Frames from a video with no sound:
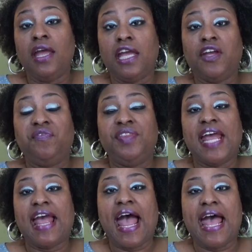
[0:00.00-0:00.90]
if
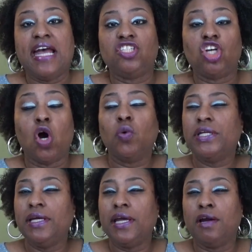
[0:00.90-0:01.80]
they had told
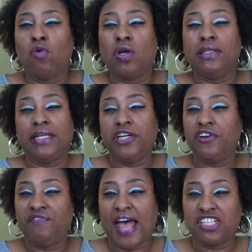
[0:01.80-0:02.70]
it in a more linear
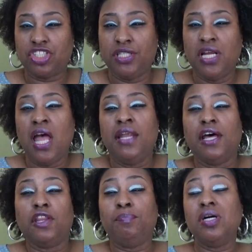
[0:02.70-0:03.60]
fashion.
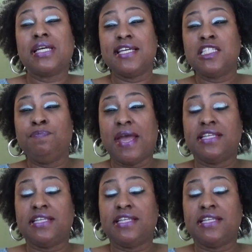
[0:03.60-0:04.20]
Now the movie is